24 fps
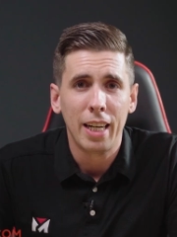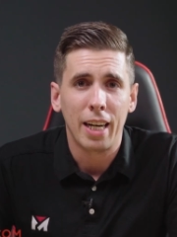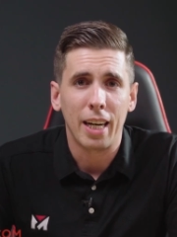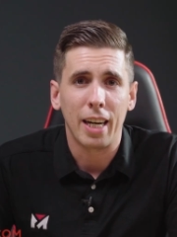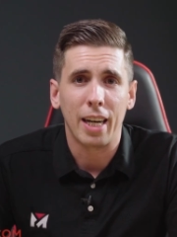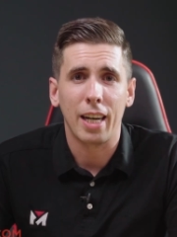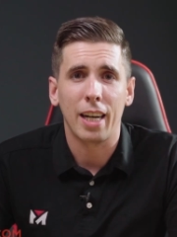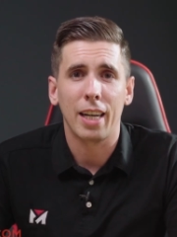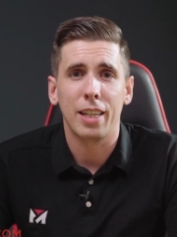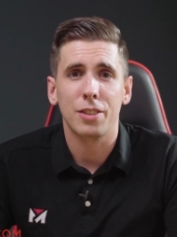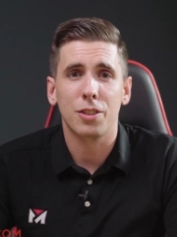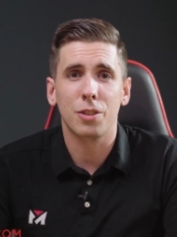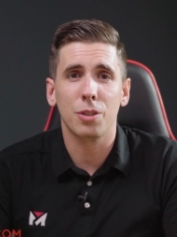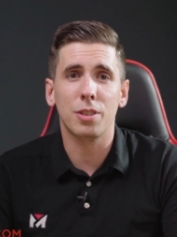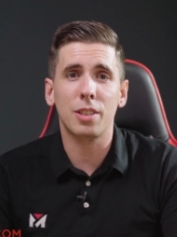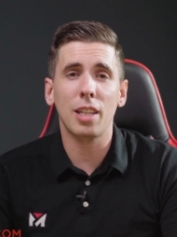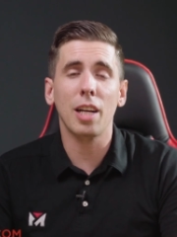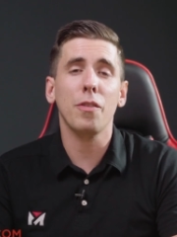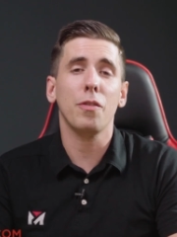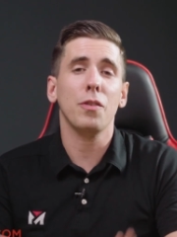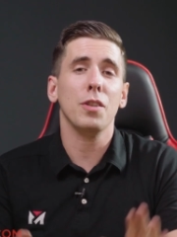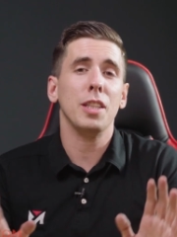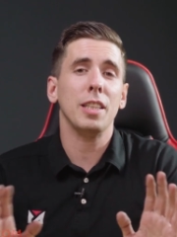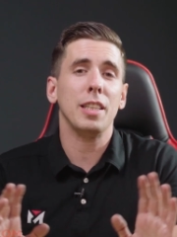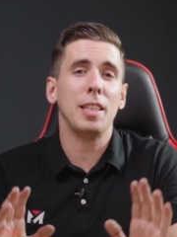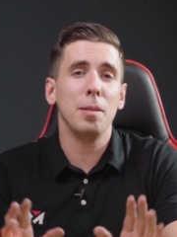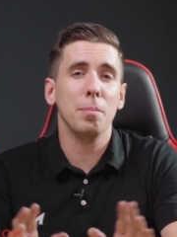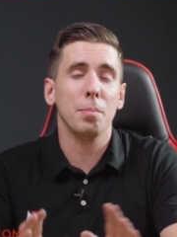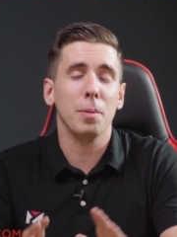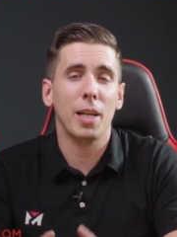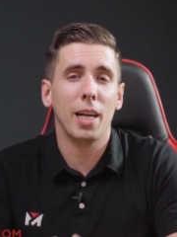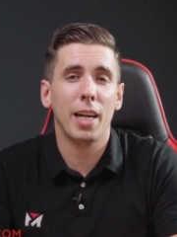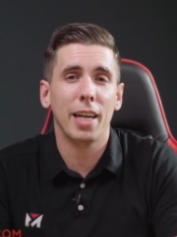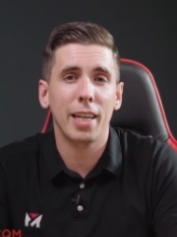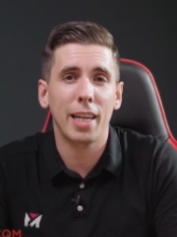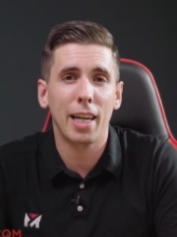Uh, so definitely keep
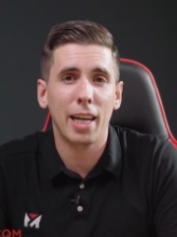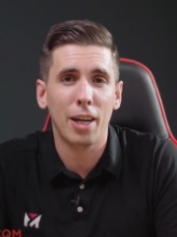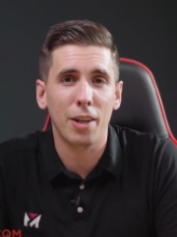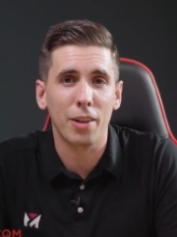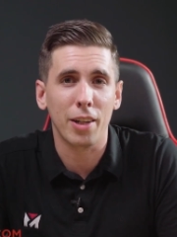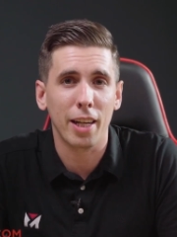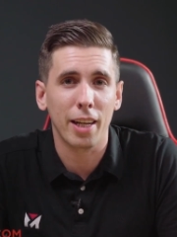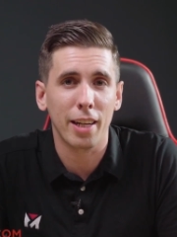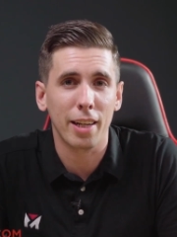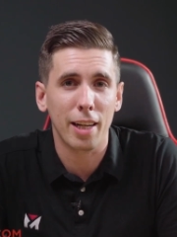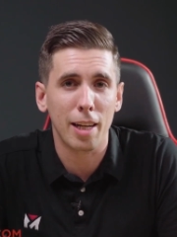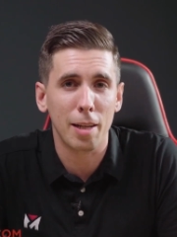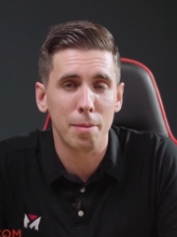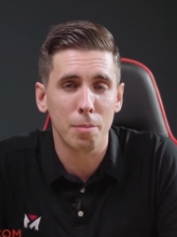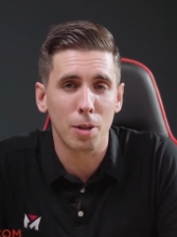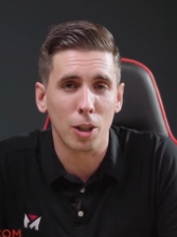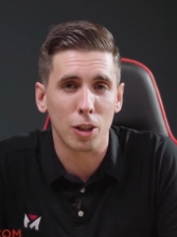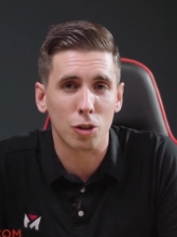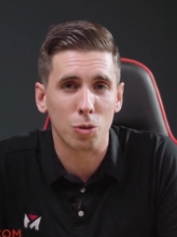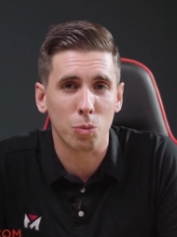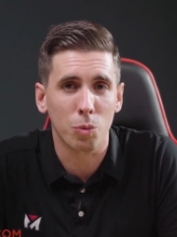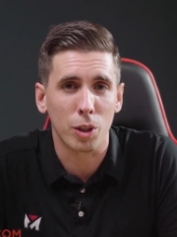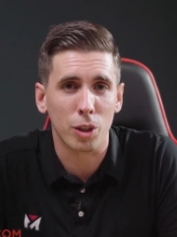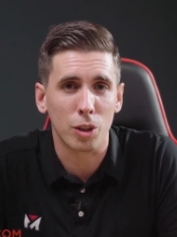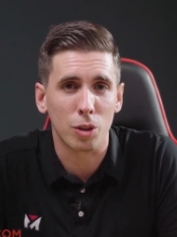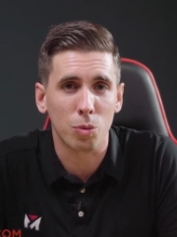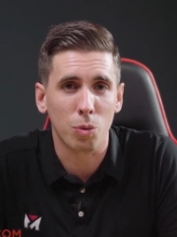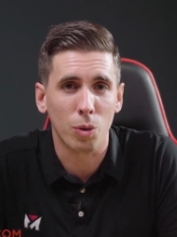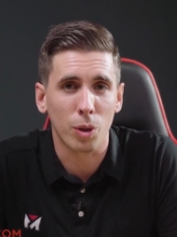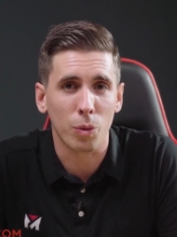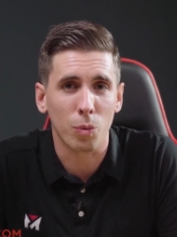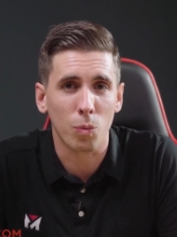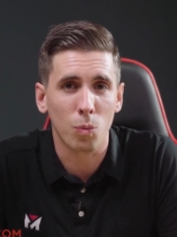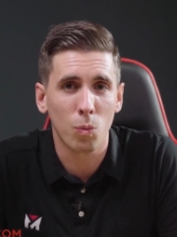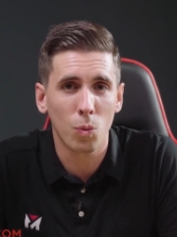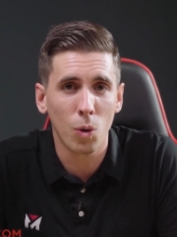an eye out at A M U G twenty
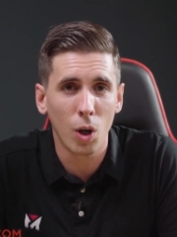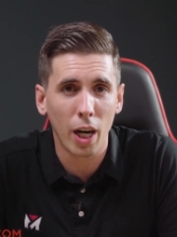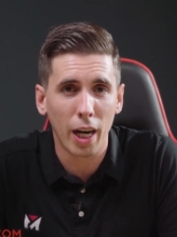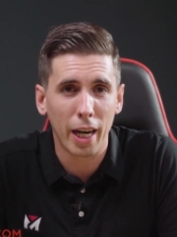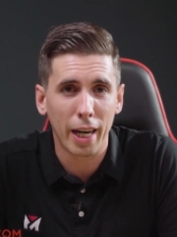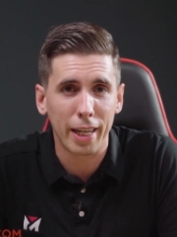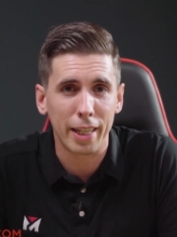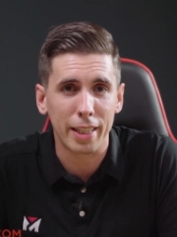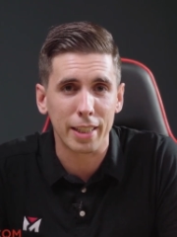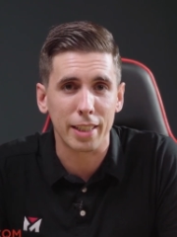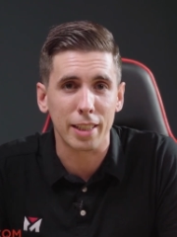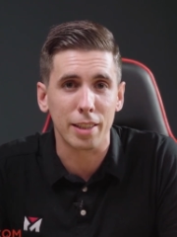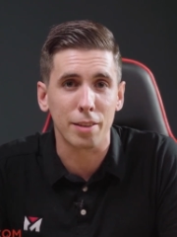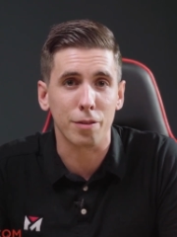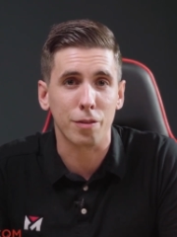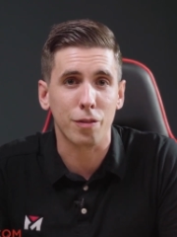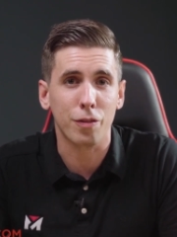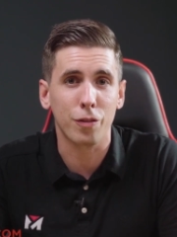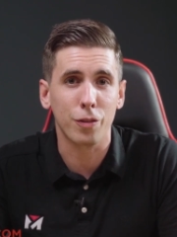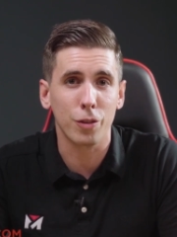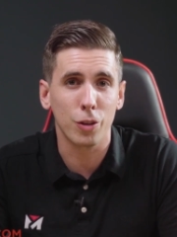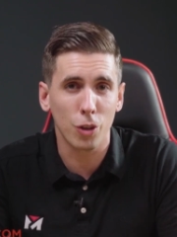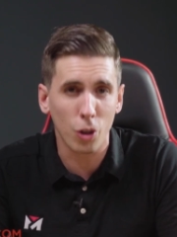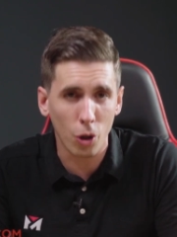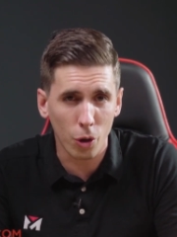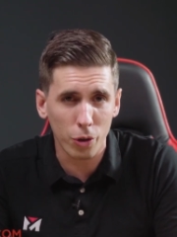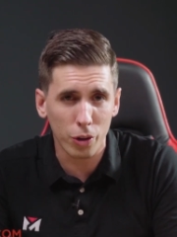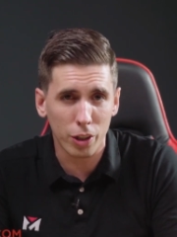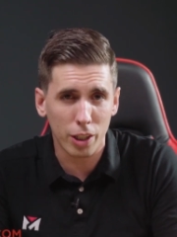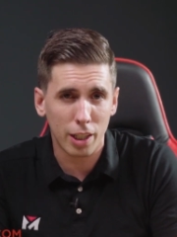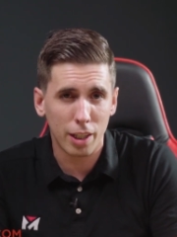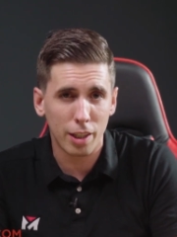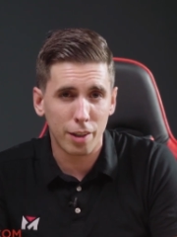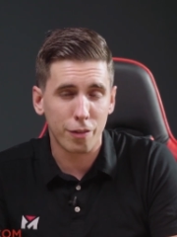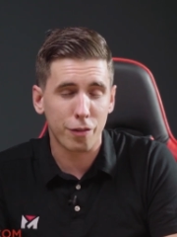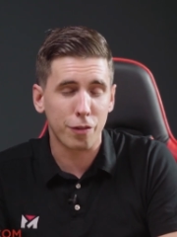twenty-one in
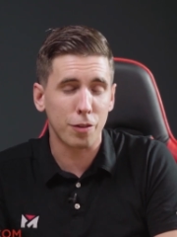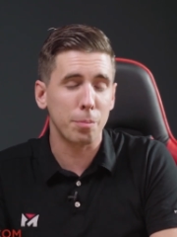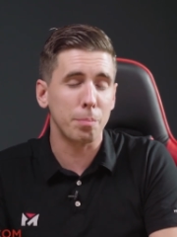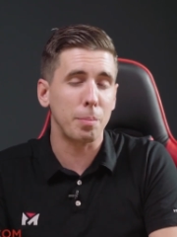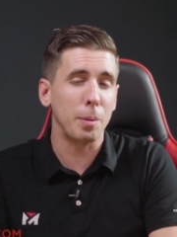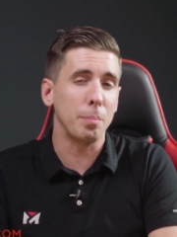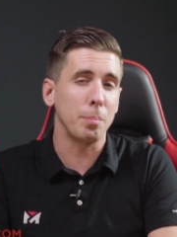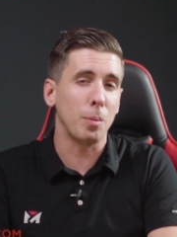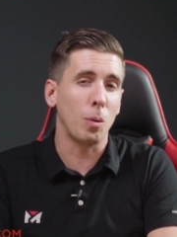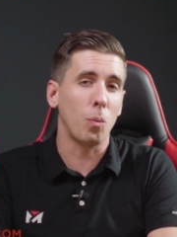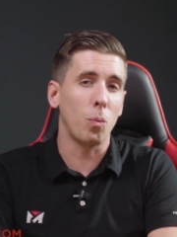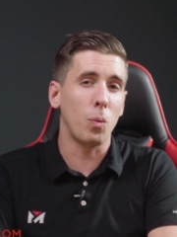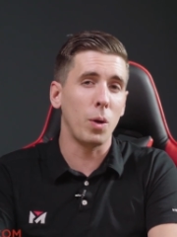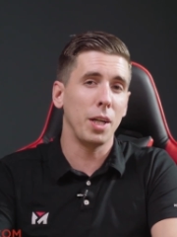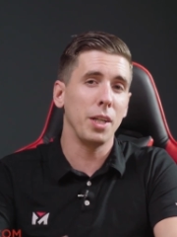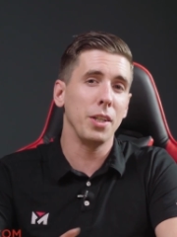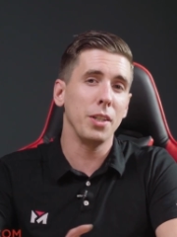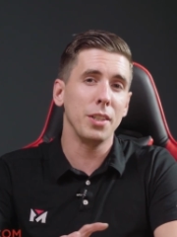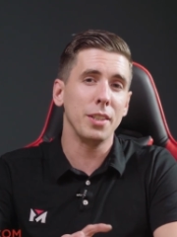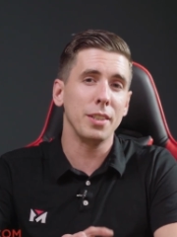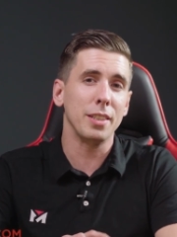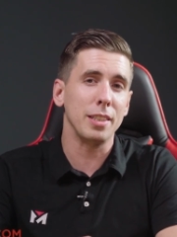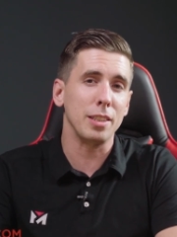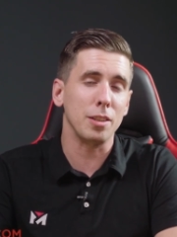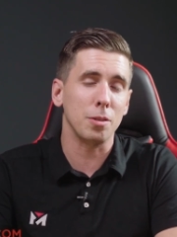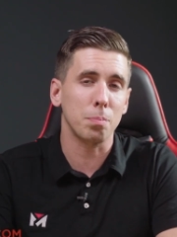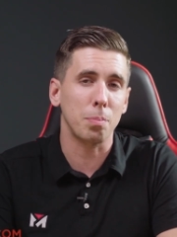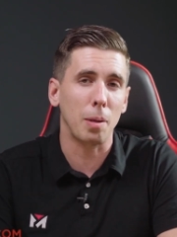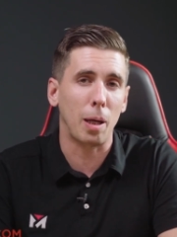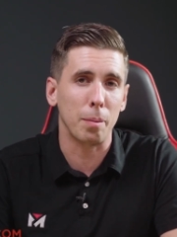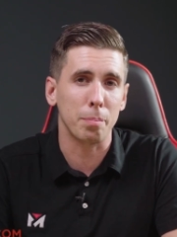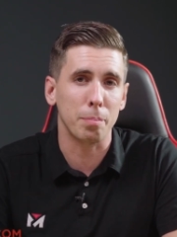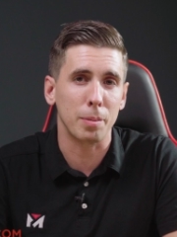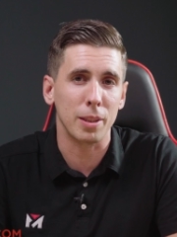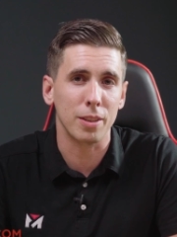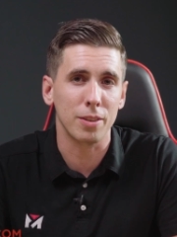Florida for people wearing these
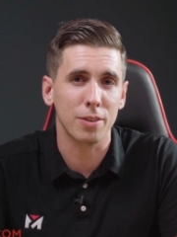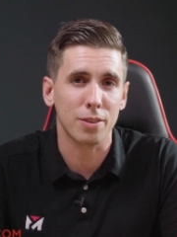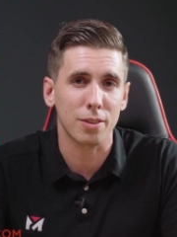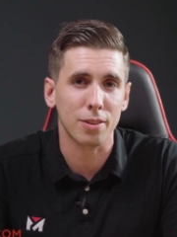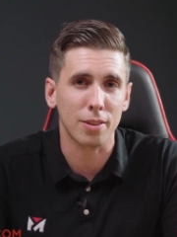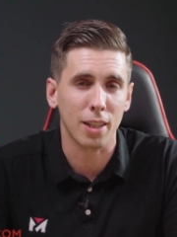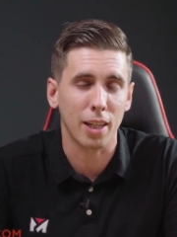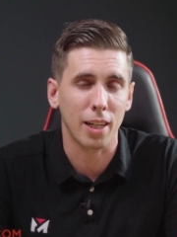puppies.